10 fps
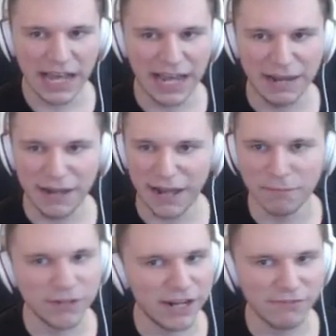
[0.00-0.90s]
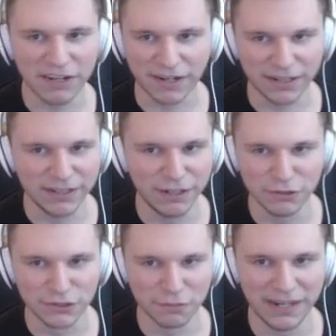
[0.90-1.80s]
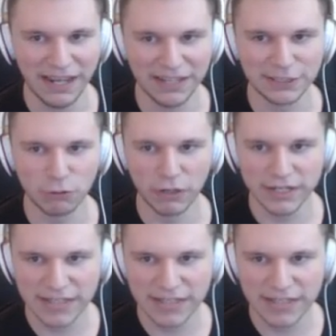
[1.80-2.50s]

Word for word: I, am not even close to my high score.